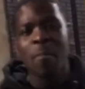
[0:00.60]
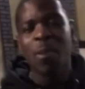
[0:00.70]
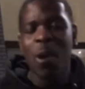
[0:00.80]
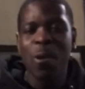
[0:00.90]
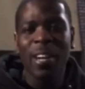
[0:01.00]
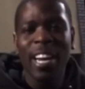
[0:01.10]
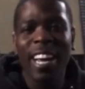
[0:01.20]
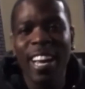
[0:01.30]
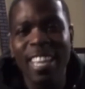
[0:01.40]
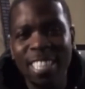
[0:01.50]
going
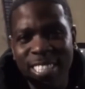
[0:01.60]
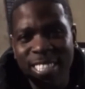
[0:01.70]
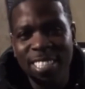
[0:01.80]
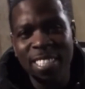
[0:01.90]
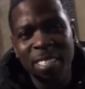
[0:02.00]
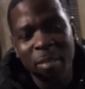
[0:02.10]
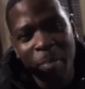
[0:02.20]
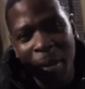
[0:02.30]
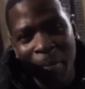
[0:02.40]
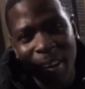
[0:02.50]
in.
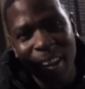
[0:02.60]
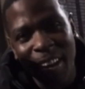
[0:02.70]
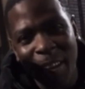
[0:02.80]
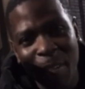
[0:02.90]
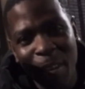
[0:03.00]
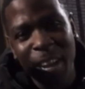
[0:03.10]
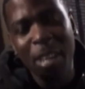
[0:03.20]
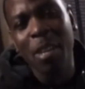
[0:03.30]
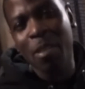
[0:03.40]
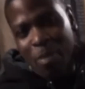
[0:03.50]
Baby, I love you like
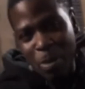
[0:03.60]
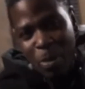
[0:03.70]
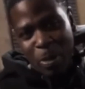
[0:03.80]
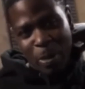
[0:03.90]
cooked food.